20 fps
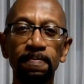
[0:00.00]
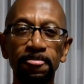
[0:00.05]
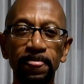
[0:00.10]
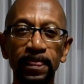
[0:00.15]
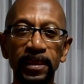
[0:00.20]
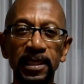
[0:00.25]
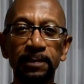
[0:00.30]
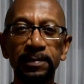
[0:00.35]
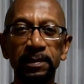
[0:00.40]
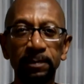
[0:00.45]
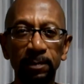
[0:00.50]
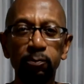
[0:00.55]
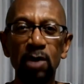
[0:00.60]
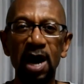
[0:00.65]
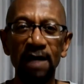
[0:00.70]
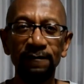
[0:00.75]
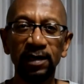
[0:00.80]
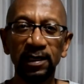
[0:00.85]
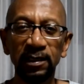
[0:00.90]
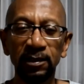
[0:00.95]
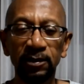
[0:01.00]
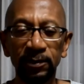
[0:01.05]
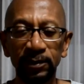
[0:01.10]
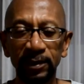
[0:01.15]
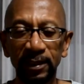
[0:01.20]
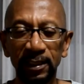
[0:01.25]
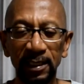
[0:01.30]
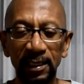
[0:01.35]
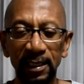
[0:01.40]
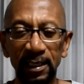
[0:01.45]
some of them are privately owned,
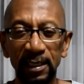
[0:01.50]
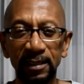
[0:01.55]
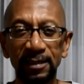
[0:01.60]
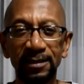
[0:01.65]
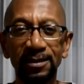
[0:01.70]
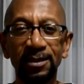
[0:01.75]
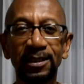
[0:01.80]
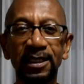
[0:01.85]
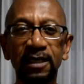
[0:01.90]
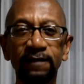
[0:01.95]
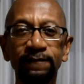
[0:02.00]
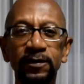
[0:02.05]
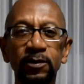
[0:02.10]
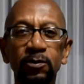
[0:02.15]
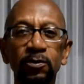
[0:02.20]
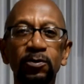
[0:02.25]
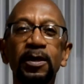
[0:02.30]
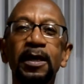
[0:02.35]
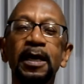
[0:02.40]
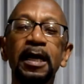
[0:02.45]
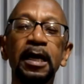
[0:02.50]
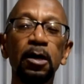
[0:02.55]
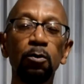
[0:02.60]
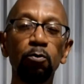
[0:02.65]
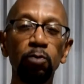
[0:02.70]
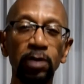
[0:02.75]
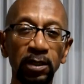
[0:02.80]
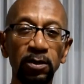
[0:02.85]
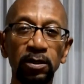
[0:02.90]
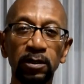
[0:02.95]
they'll give you
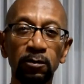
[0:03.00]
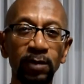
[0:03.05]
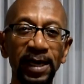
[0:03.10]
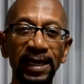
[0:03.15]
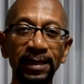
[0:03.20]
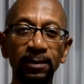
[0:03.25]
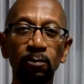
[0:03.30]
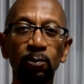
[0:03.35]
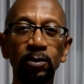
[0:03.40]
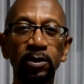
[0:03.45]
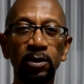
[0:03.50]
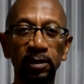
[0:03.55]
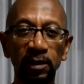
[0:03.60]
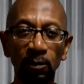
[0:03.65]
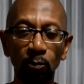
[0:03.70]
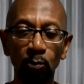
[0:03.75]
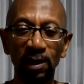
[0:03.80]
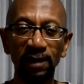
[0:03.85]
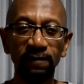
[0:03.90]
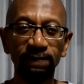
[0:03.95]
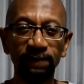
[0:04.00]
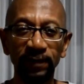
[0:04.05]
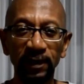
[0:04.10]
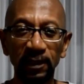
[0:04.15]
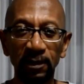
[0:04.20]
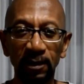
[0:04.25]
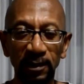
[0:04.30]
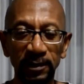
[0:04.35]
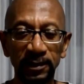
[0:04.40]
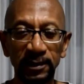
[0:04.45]
really good rate with only one fee
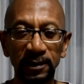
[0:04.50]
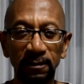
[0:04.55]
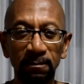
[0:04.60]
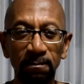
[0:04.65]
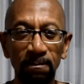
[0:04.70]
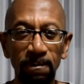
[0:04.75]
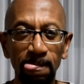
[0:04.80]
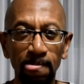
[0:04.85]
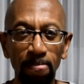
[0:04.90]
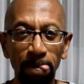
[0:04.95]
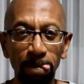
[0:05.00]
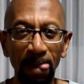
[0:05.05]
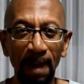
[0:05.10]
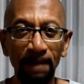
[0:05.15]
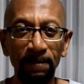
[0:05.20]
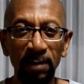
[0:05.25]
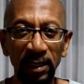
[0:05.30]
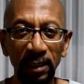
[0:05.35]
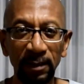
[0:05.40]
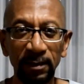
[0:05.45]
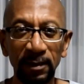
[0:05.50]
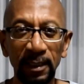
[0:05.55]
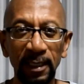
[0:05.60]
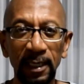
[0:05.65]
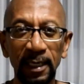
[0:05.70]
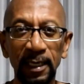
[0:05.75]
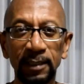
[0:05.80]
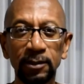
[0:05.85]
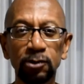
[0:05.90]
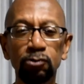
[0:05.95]
also. My buddy
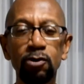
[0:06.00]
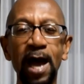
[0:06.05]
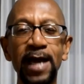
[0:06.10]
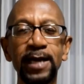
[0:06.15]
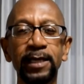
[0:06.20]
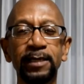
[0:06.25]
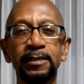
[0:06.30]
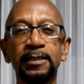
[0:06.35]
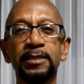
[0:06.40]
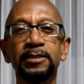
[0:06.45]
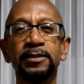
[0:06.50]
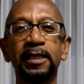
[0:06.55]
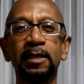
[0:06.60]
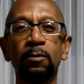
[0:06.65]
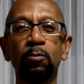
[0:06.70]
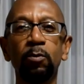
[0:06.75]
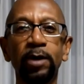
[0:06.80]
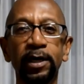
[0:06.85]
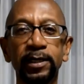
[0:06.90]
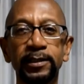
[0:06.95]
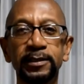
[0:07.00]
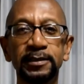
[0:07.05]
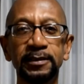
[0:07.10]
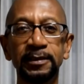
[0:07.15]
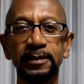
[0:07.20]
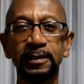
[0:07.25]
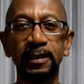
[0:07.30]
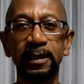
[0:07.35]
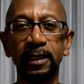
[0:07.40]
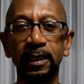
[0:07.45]
tried it, he said it works.
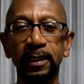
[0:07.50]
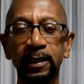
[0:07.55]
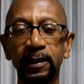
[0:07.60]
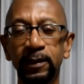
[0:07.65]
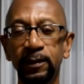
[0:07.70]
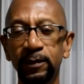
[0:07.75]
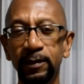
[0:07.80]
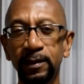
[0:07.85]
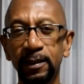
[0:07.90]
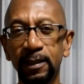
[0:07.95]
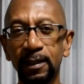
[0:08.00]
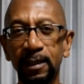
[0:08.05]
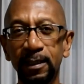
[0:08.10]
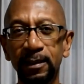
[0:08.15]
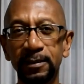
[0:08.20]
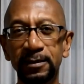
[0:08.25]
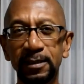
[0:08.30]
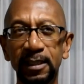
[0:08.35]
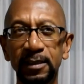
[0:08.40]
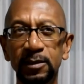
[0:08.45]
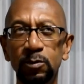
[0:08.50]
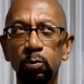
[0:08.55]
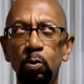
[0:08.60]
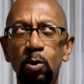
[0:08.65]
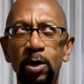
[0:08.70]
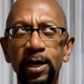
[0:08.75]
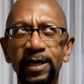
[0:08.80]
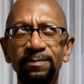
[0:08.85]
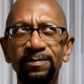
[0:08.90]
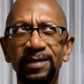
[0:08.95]
So there's
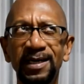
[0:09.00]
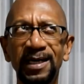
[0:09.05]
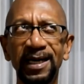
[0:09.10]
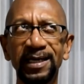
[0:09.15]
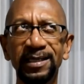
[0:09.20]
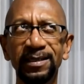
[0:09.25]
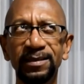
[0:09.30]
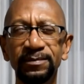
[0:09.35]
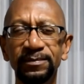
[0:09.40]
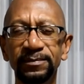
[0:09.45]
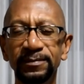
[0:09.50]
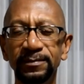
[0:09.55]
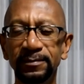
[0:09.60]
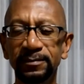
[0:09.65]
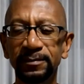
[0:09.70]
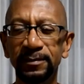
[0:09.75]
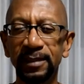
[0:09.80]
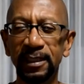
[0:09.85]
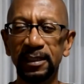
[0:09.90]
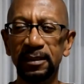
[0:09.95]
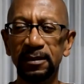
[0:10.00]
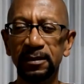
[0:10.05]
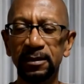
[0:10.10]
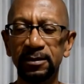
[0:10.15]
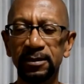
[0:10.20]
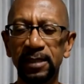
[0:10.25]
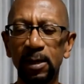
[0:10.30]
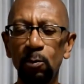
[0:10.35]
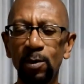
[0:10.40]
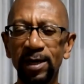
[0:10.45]
one by, I think there's
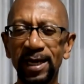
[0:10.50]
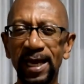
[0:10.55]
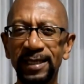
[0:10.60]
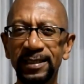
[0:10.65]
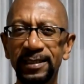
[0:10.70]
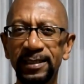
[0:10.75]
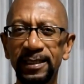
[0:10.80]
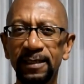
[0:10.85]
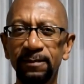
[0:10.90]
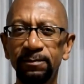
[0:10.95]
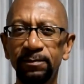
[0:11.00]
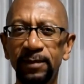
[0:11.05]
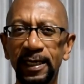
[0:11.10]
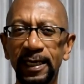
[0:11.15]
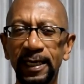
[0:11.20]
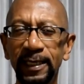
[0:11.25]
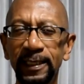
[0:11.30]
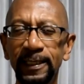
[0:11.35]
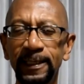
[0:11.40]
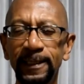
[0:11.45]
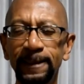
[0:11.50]
one ATM by